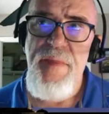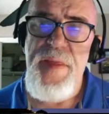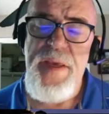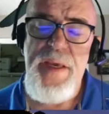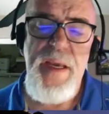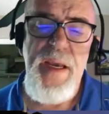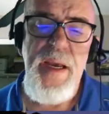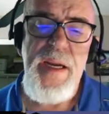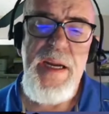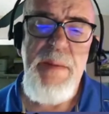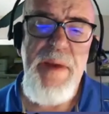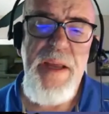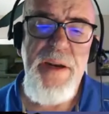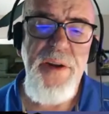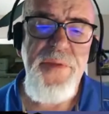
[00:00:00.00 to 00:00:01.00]
the
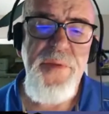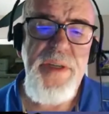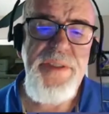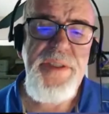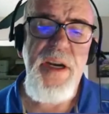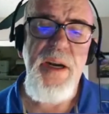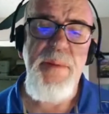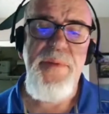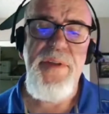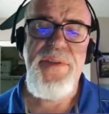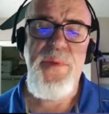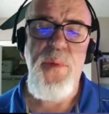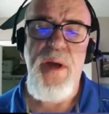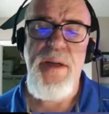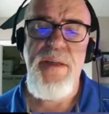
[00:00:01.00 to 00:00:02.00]
commander of 3 security police
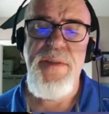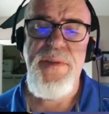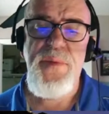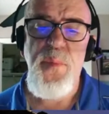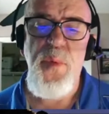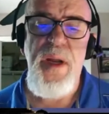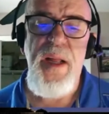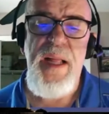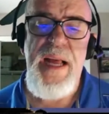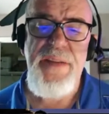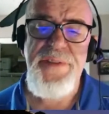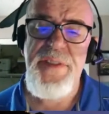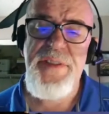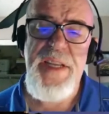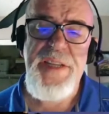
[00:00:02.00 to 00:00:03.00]
squadrons. Well, how
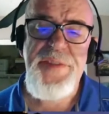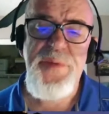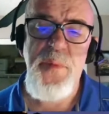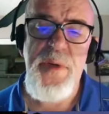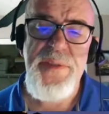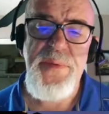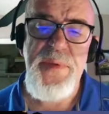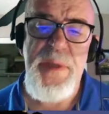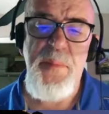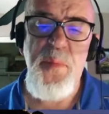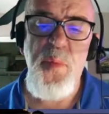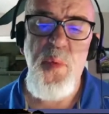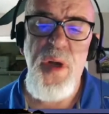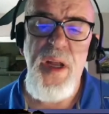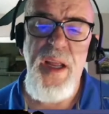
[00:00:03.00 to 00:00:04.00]
successful was? Number
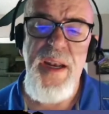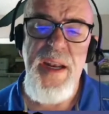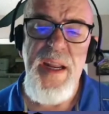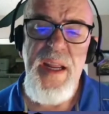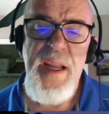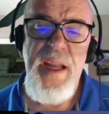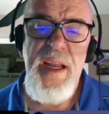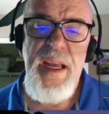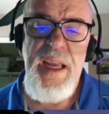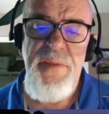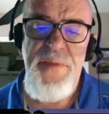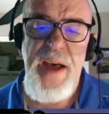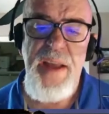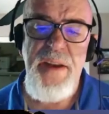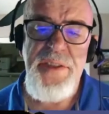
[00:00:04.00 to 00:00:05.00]
one, he
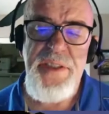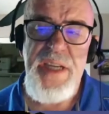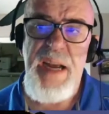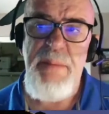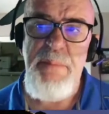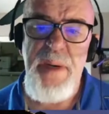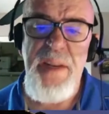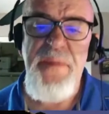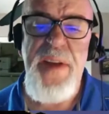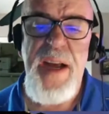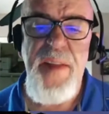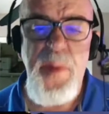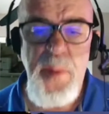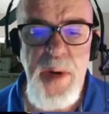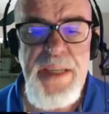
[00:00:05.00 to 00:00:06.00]
found a job, but he
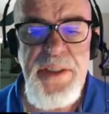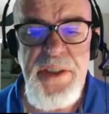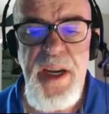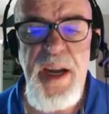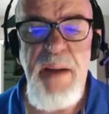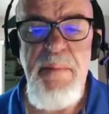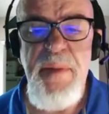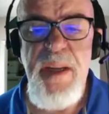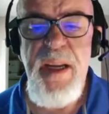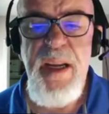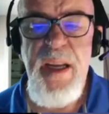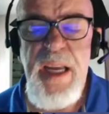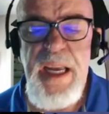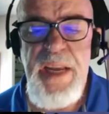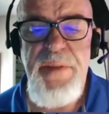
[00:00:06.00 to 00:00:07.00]
found the right job.
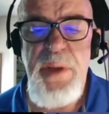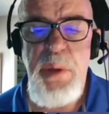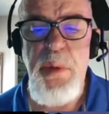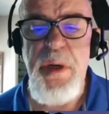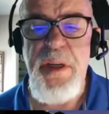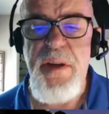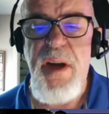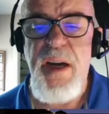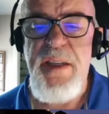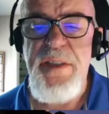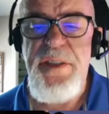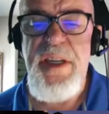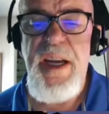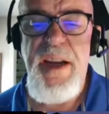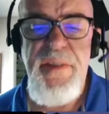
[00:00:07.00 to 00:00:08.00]
If you were to talk to
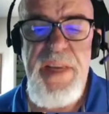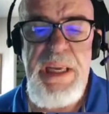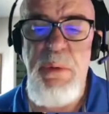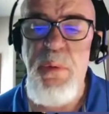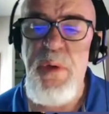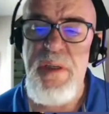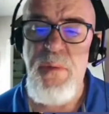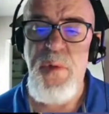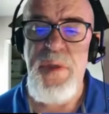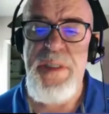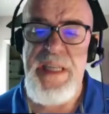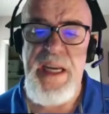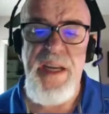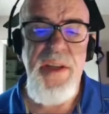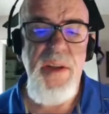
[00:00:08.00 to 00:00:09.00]
Jeff, he would
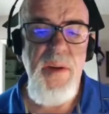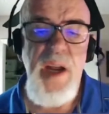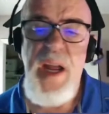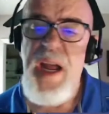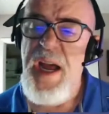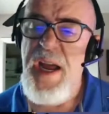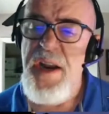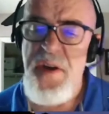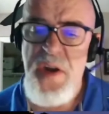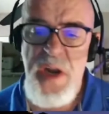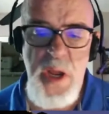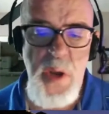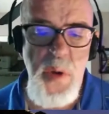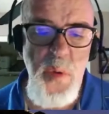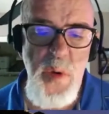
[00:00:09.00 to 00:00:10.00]
tell you,
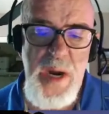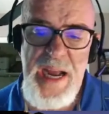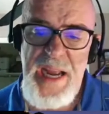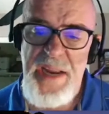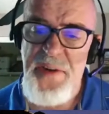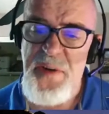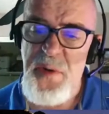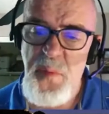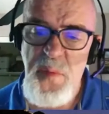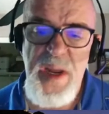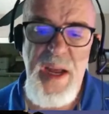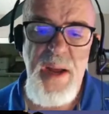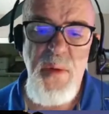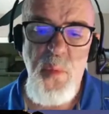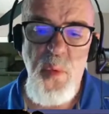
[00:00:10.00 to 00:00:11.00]
no, I do
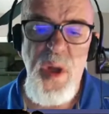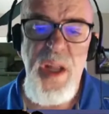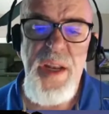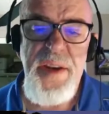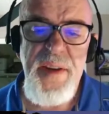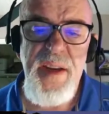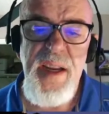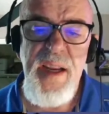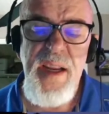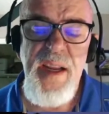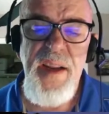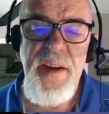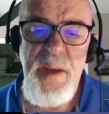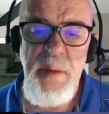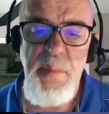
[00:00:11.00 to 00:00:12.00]
not want
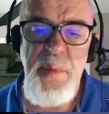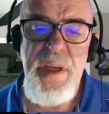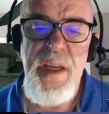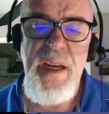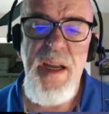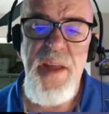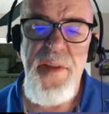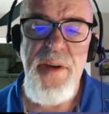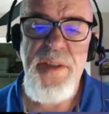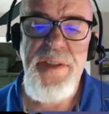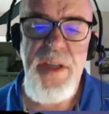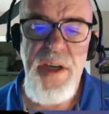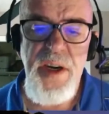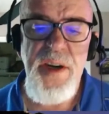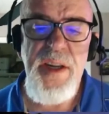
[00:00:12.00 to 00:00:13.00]
to be another
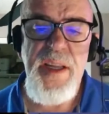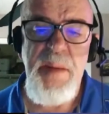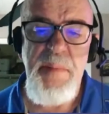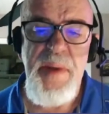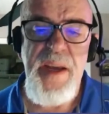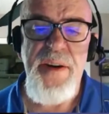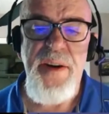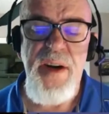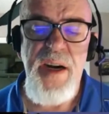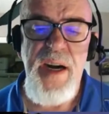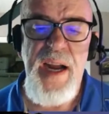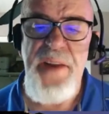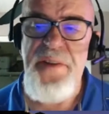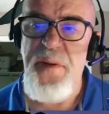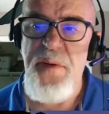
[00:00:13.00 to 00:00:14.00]
security commander.
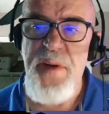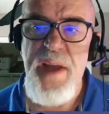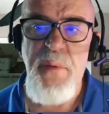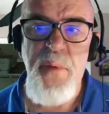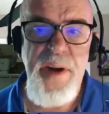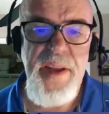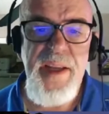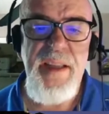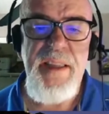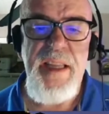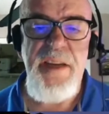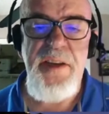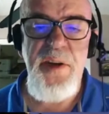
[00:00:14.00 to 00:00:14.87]
I do not want to get that